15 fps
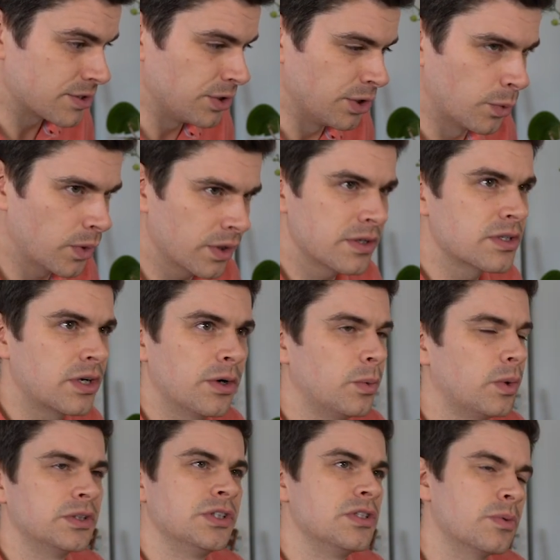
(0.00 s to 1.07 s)
You know, one of those kind of
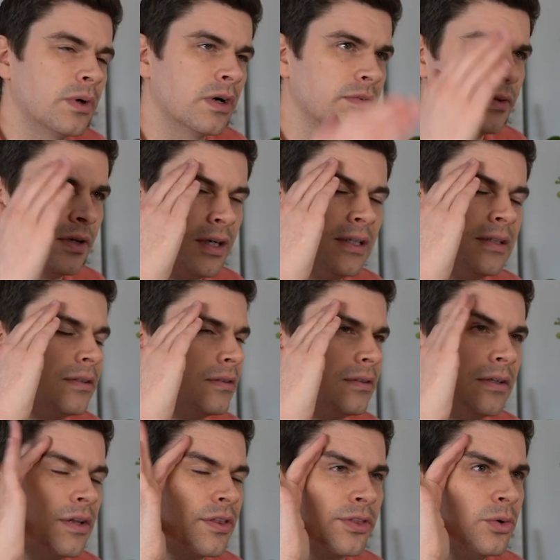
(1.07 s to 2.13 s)
watches where I've like
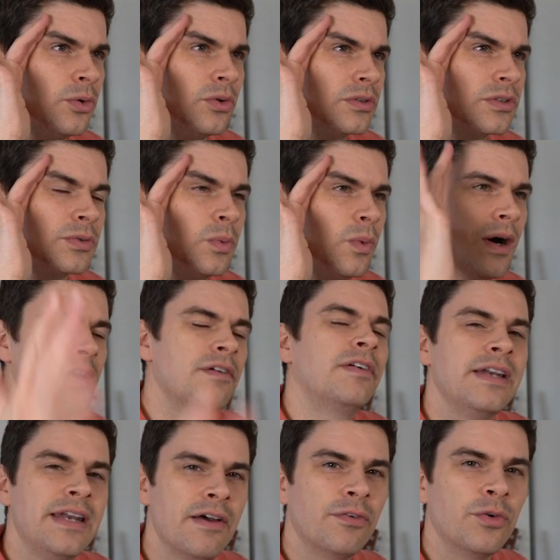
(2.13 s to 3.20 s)
thought, why have I
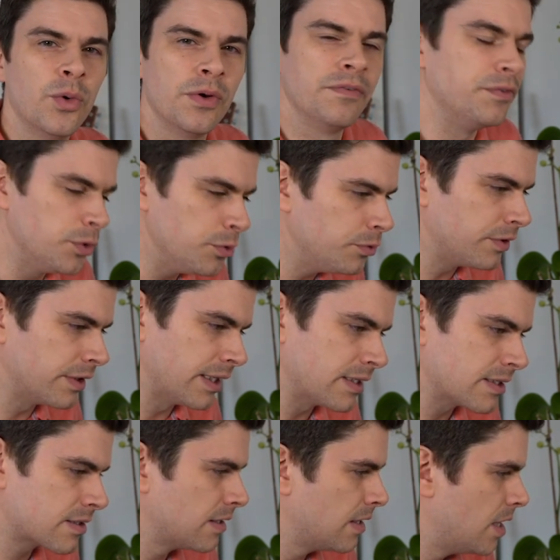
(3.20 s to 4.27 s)
never reviewed
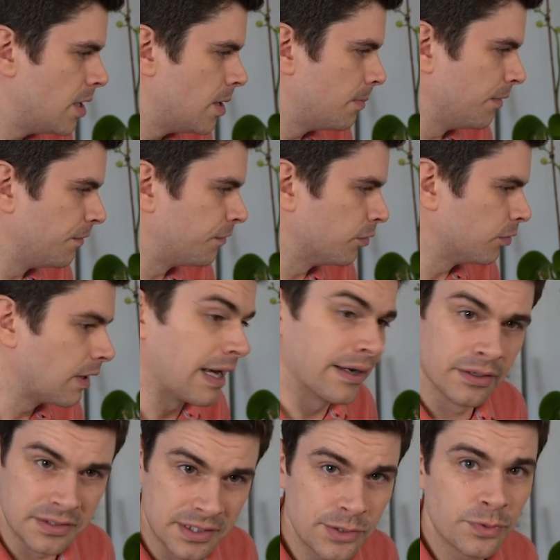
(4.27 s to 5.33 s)
this before? And
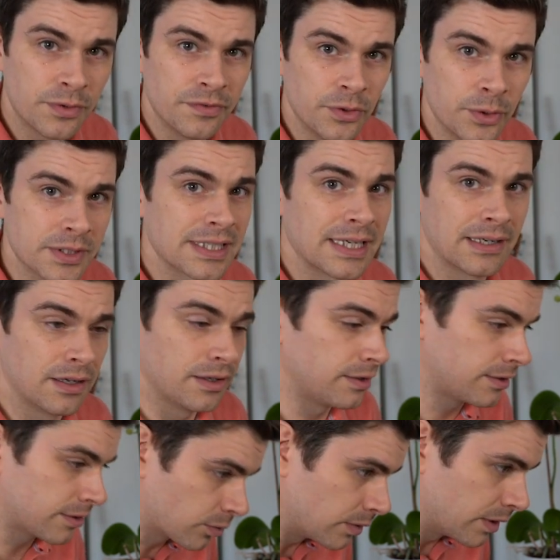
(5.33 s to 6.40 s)
I did review it and I
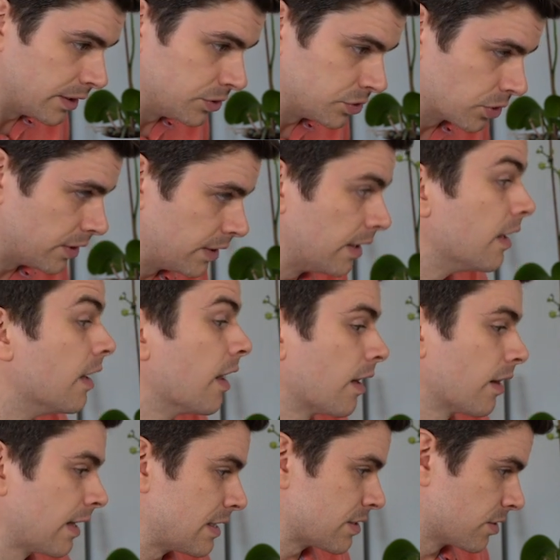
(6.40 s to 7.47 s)
thoroughly enjoyed it.
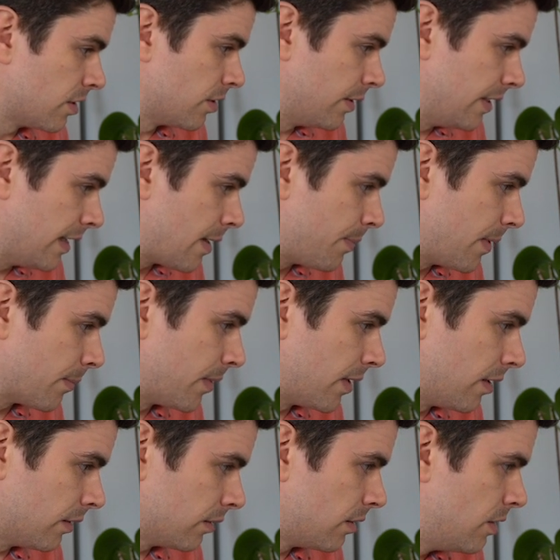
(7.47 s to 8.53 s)
Well, that's going in the epic
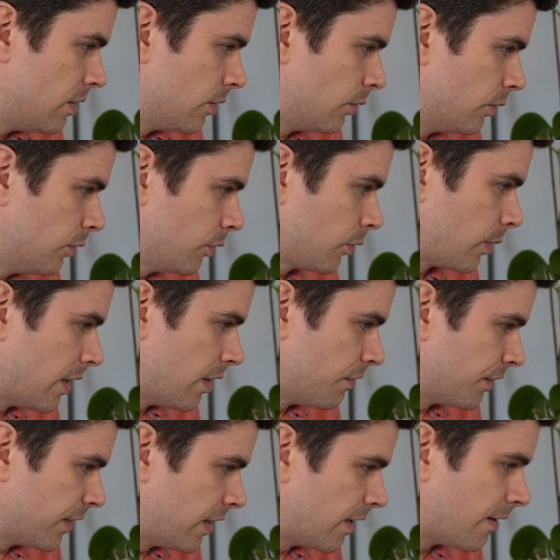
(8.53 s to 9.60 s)
pile all the way
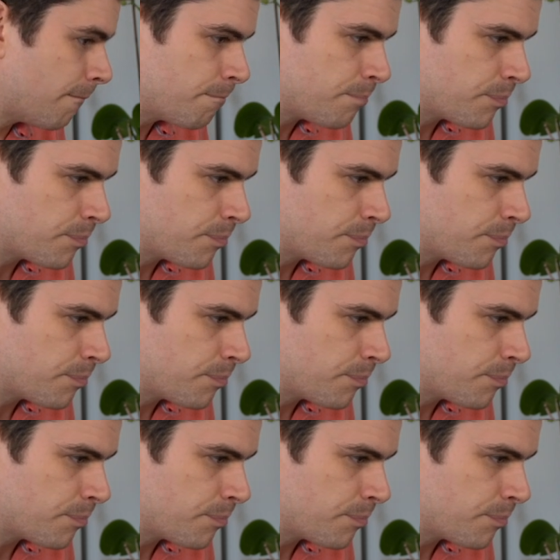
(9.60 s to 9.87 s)
over there.